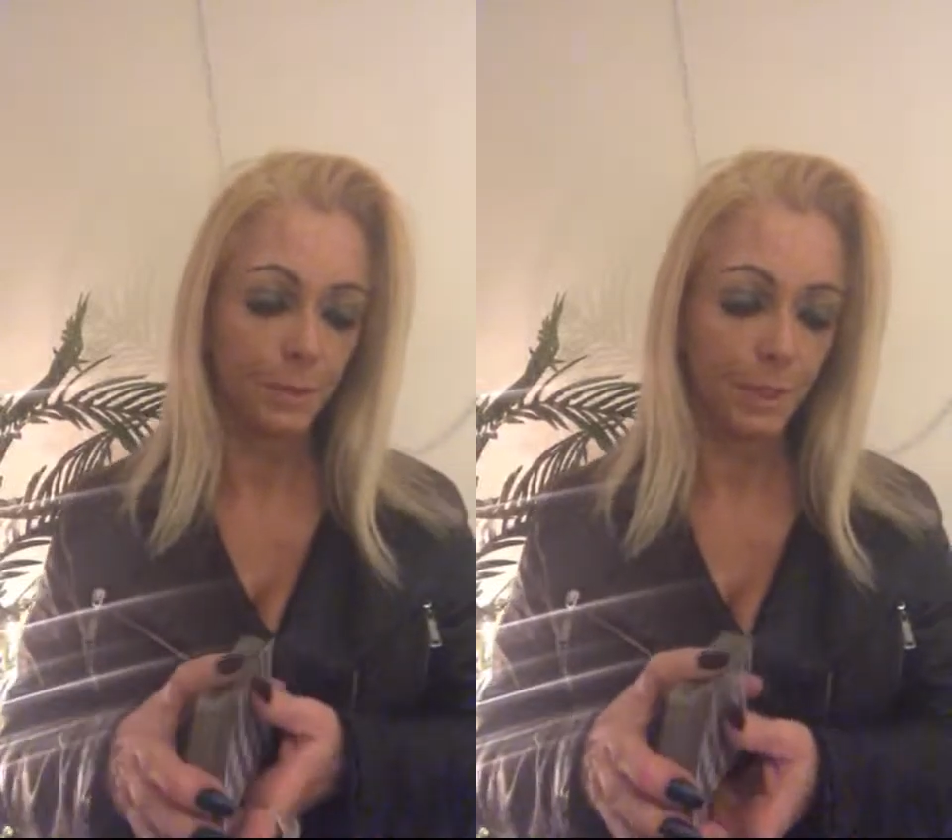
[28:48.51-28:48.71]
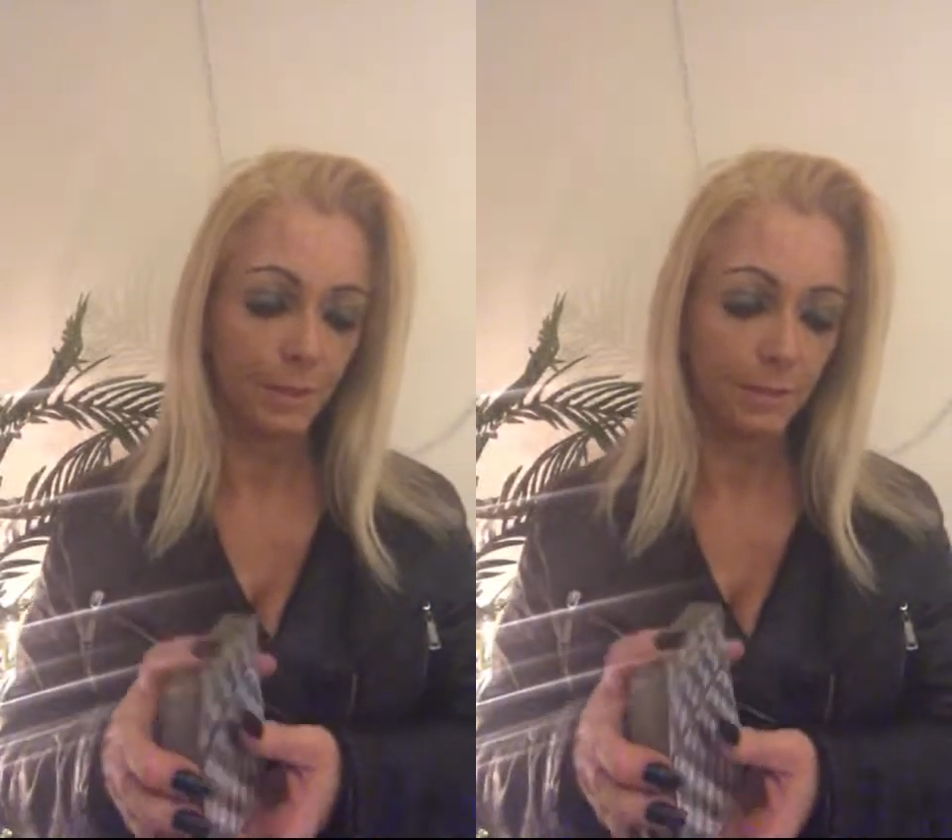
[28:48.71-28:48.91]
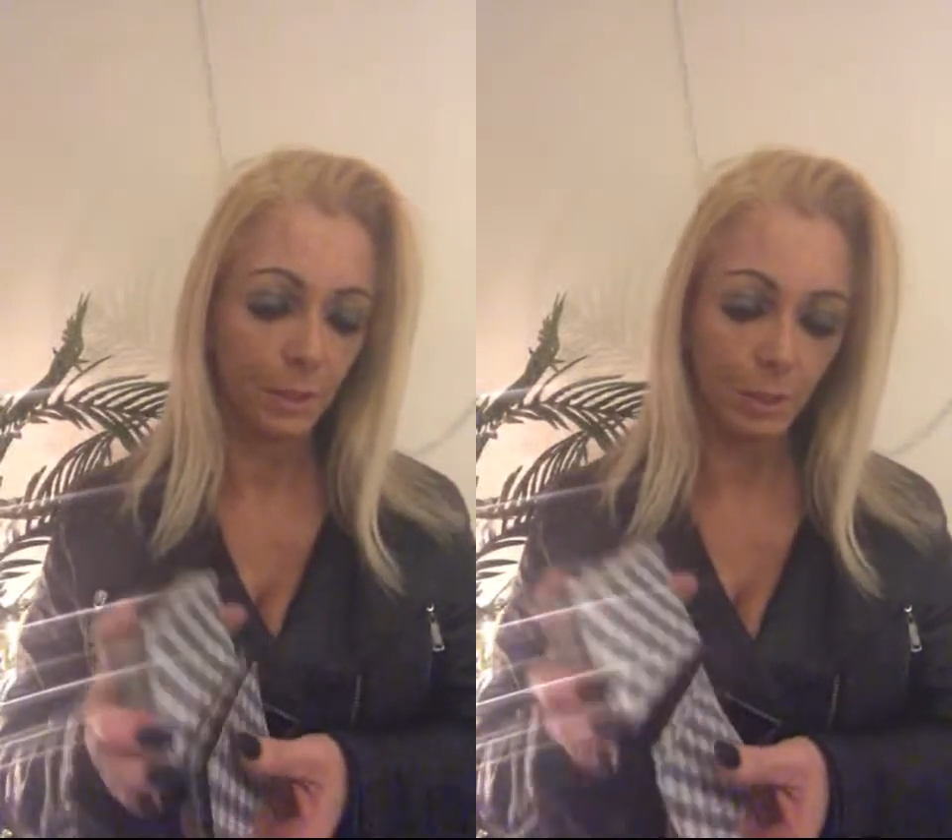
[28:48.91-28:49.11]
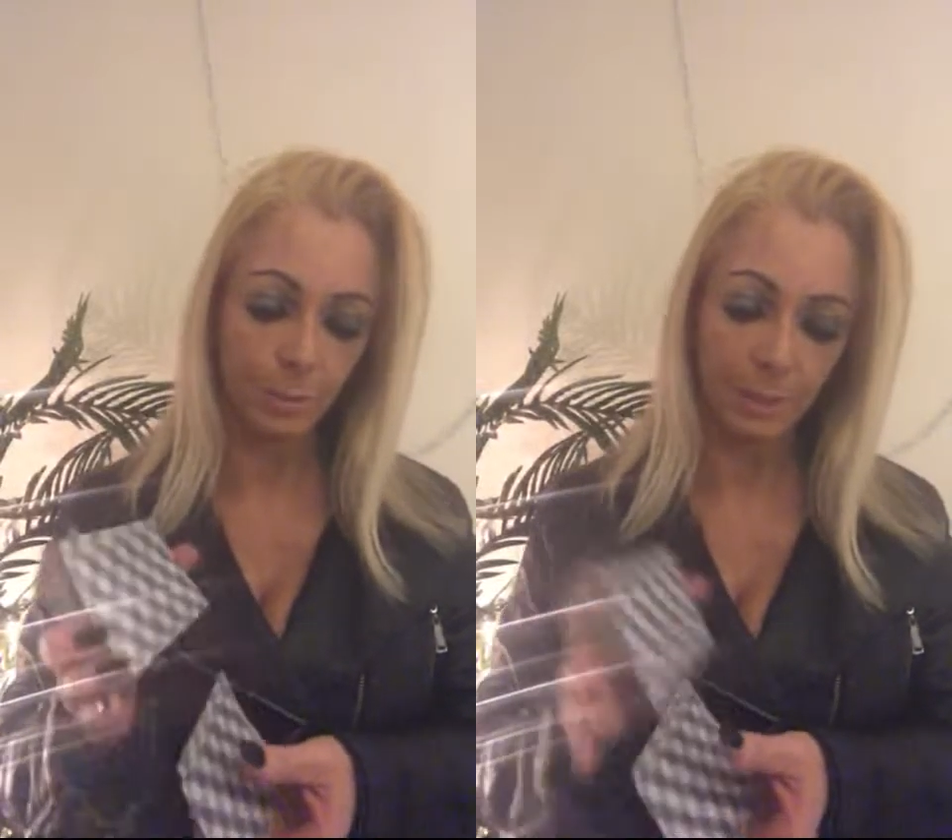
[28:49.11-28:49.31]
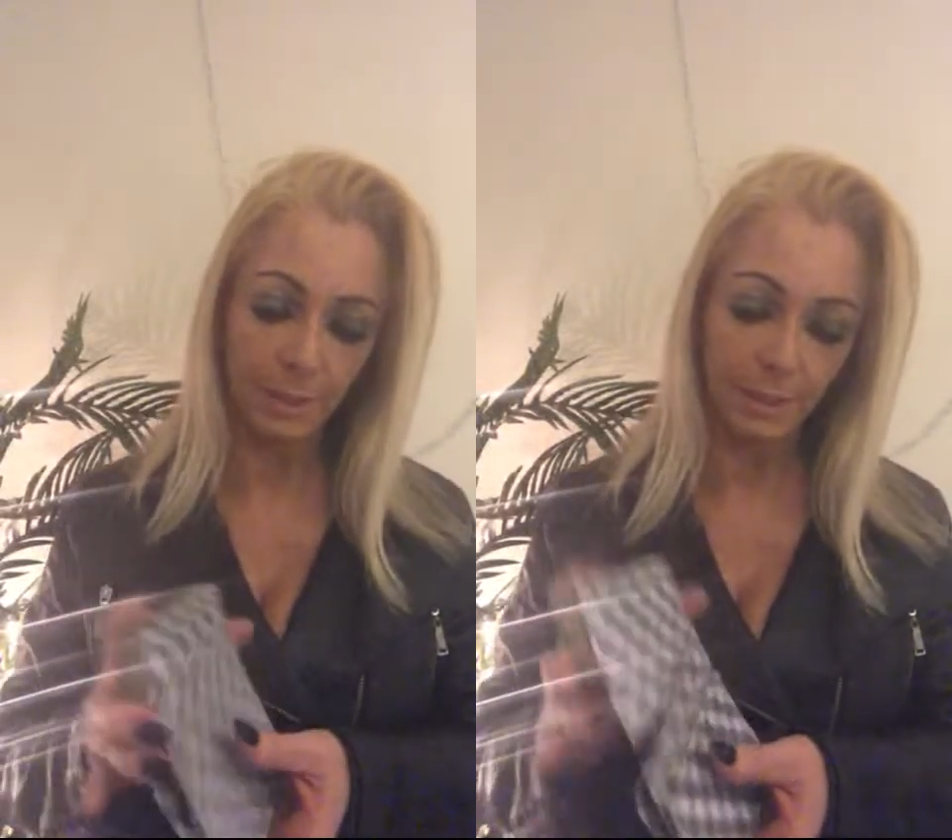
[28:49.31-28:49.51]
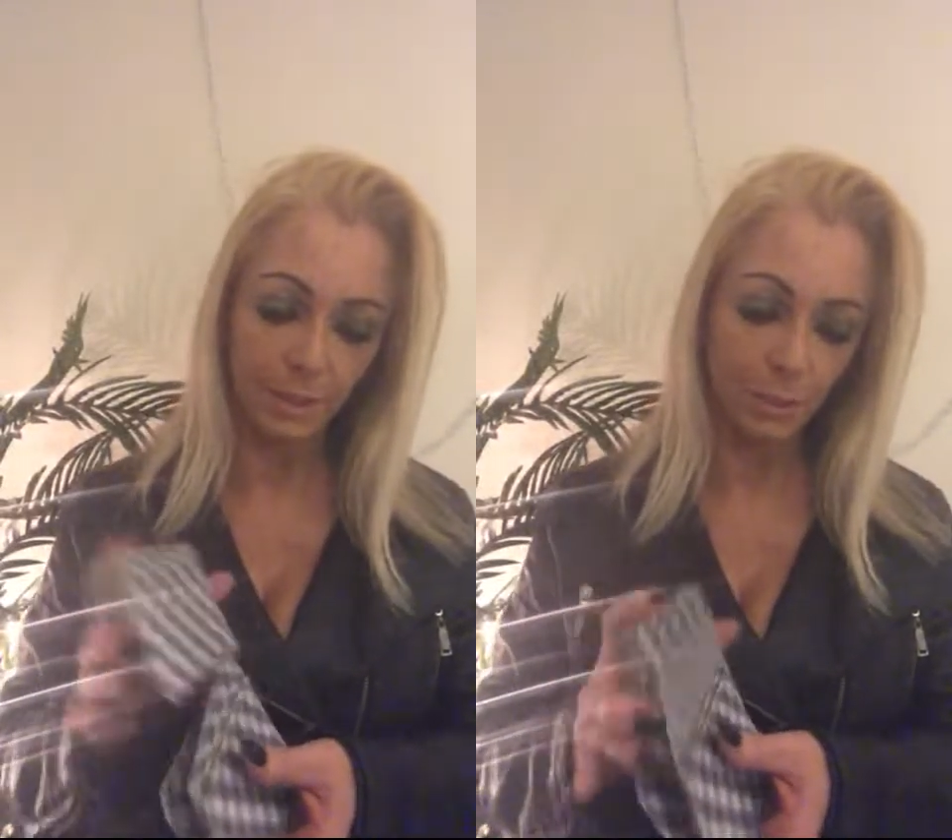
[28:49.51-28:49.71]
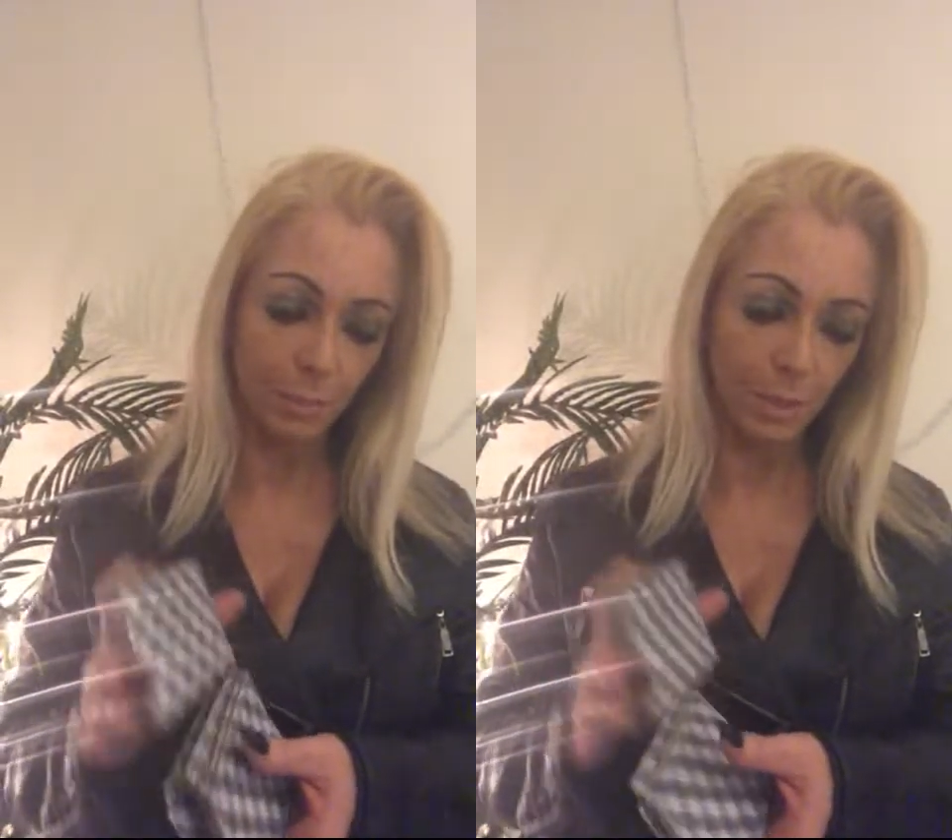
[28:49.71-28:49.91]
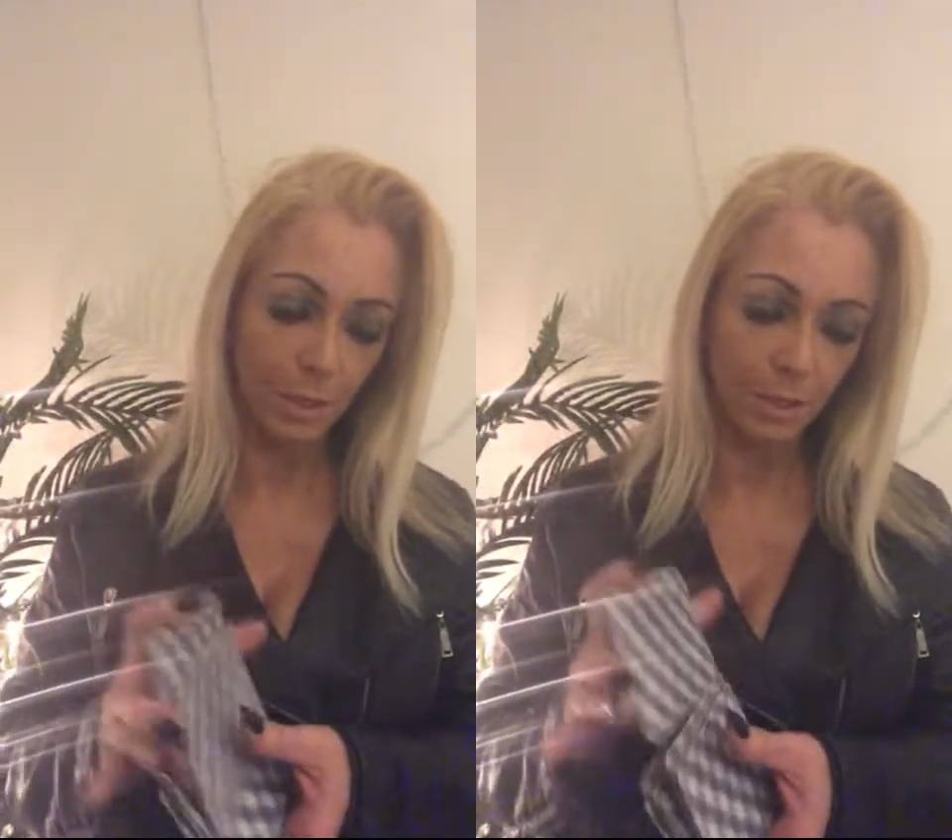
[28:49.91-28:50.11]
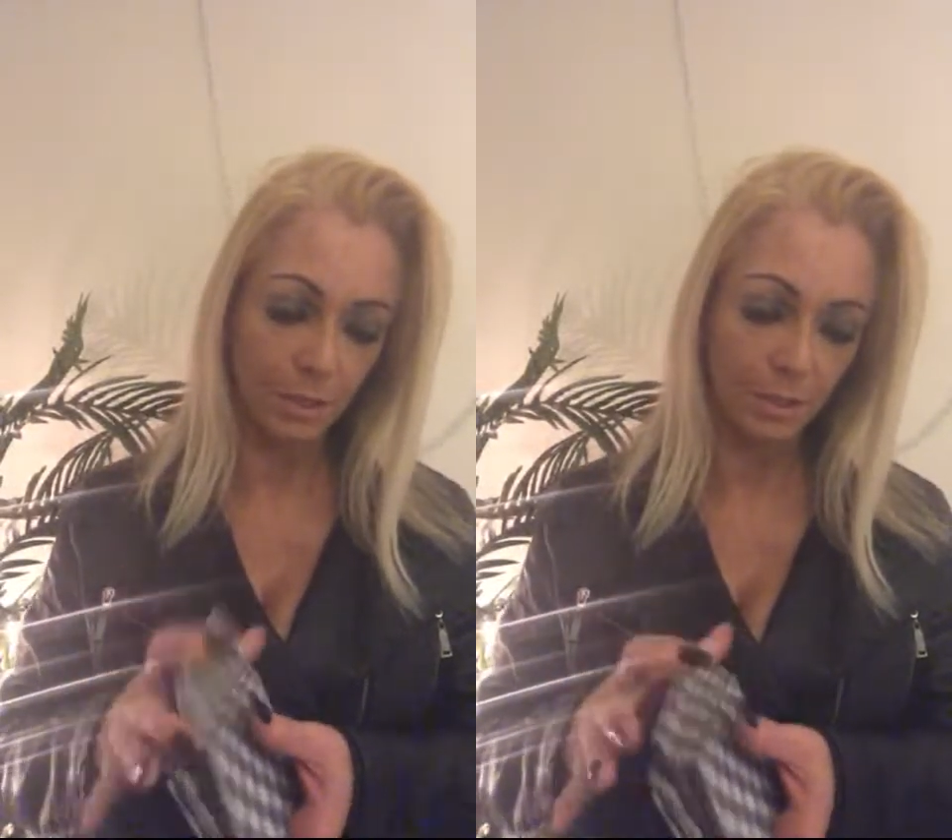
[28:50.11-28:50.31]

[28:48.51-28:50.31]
have the Hermit as your block.